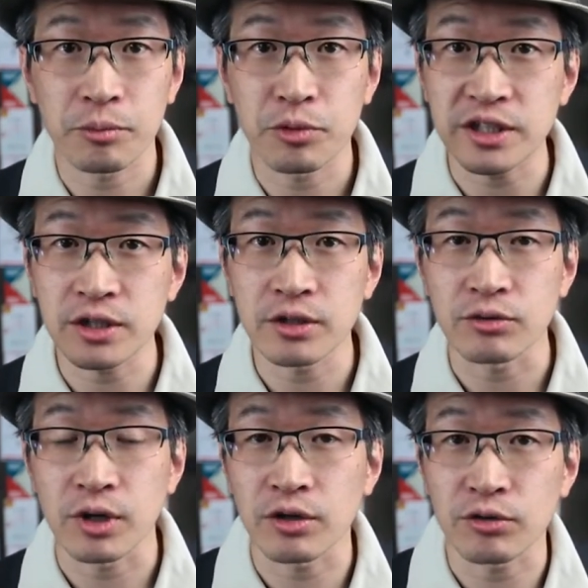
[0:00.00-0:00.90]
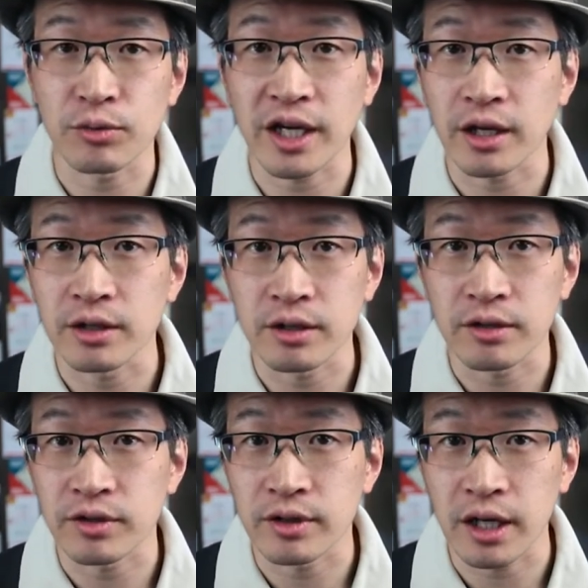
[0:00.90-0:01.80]
President Ronald Reagan
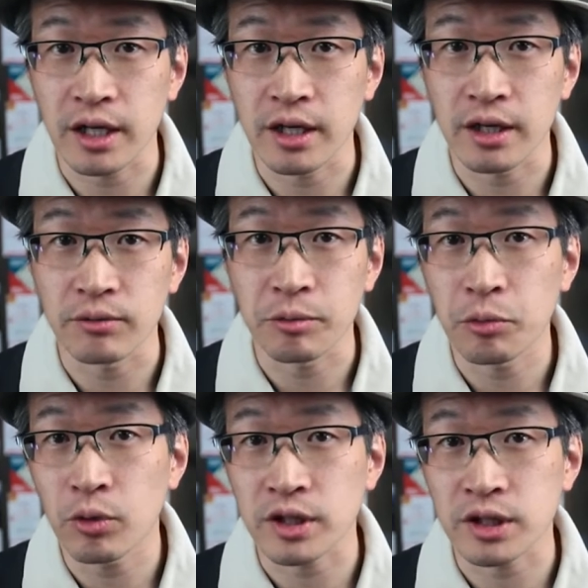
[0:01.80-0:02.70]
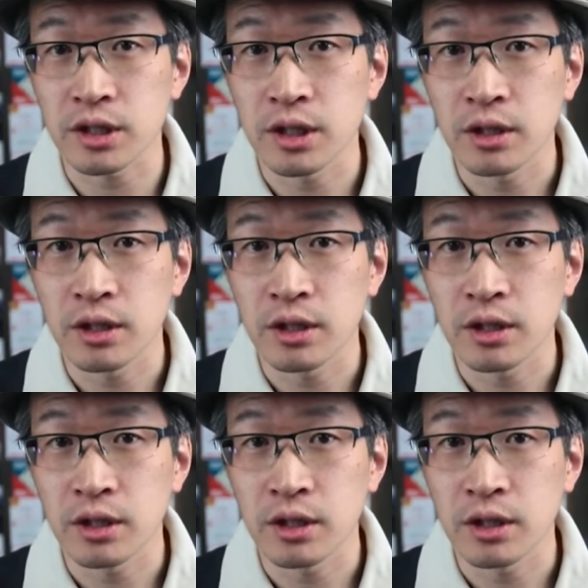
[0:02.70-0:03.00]
delivered a report